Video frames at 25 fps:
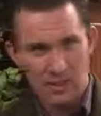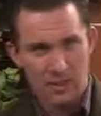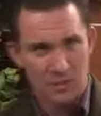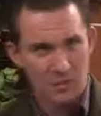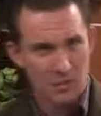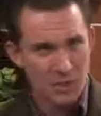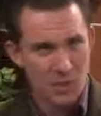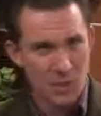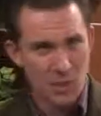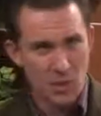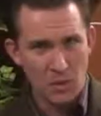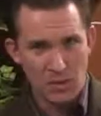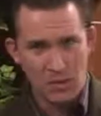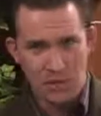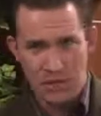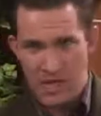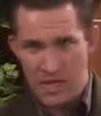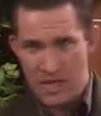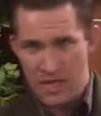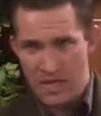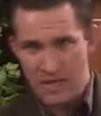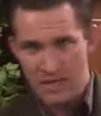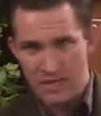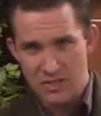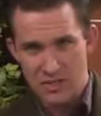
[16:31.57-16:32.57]
Don't
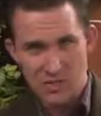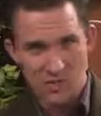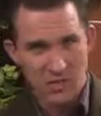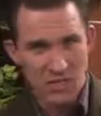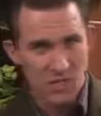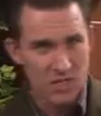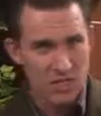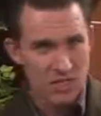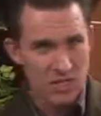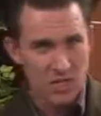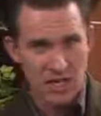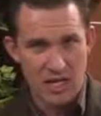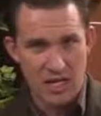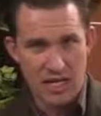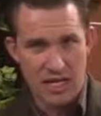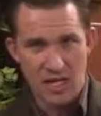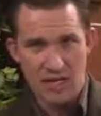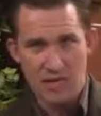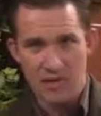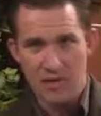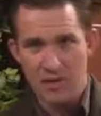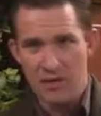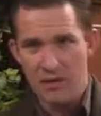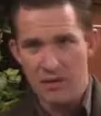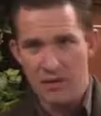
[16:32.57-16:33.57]
think it's just a
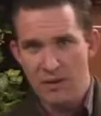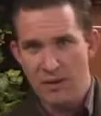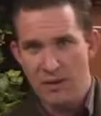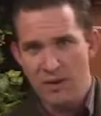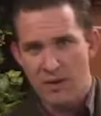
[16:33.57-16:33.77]
given.